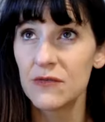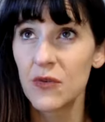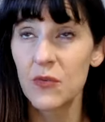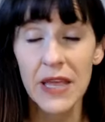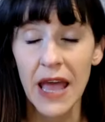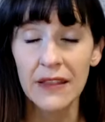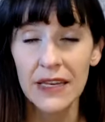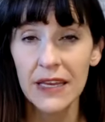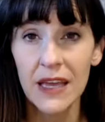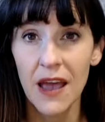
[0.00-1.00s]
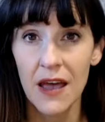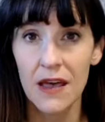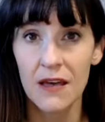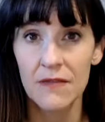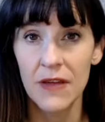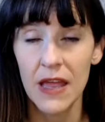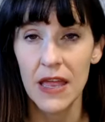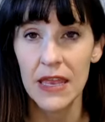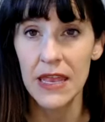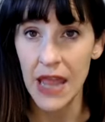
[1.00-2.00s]
The reality of
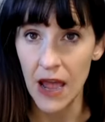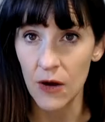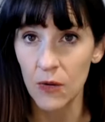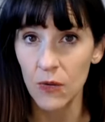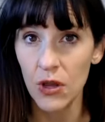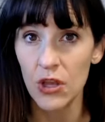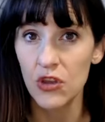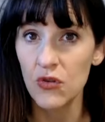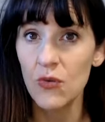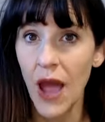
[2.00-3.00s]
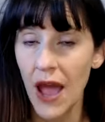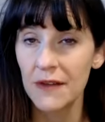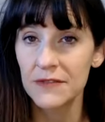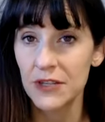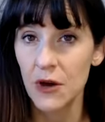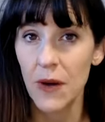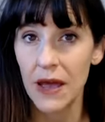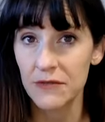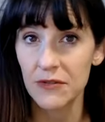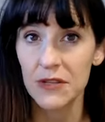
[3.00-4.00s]
now you have to go
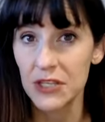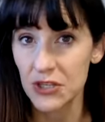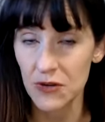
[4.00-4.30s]
after these